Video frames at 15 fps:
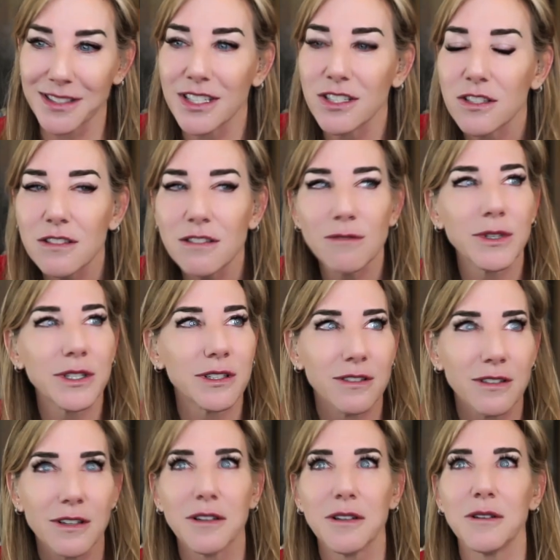They just want to
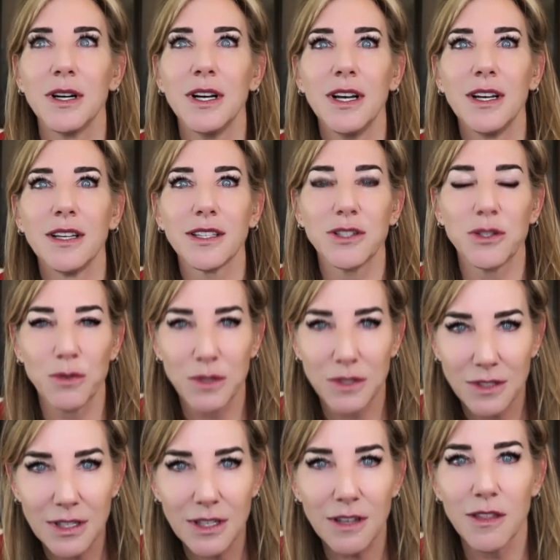know that you
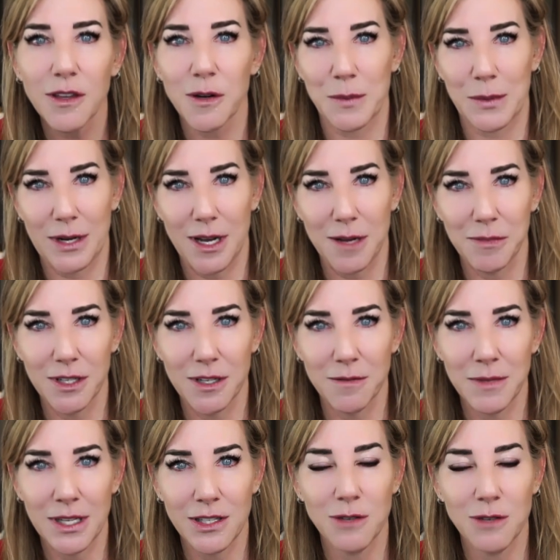see their problem,
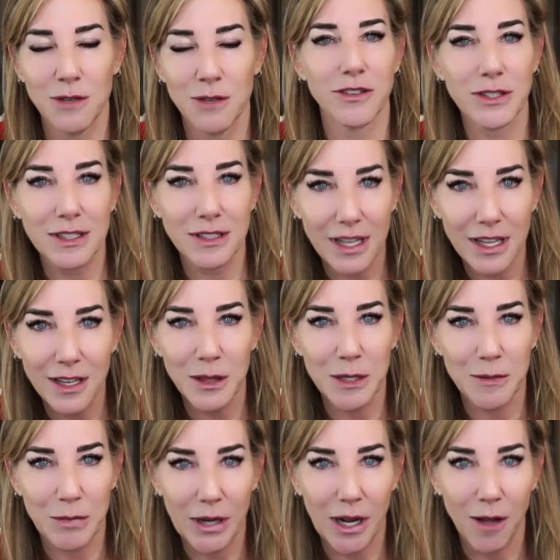you understand their
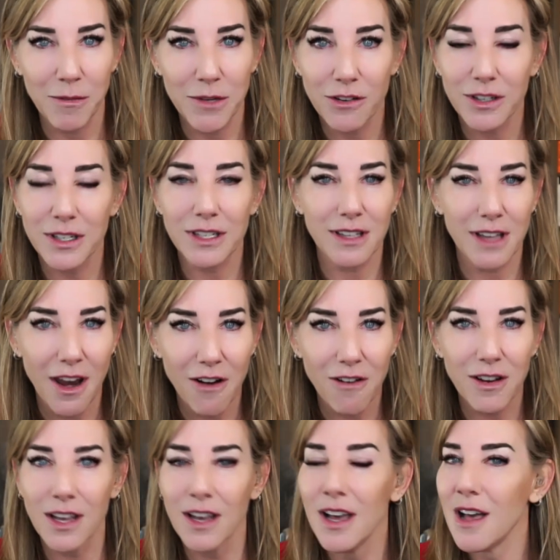problem, and you're going to
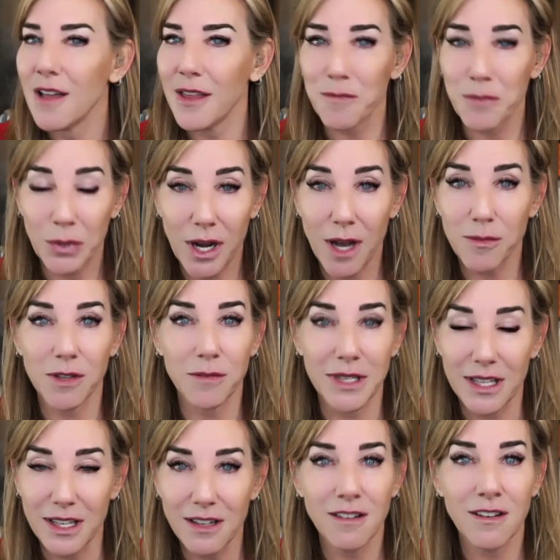carry that problem
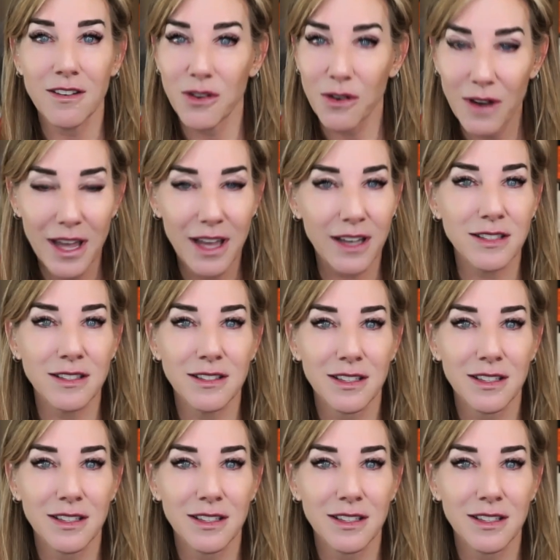in your hands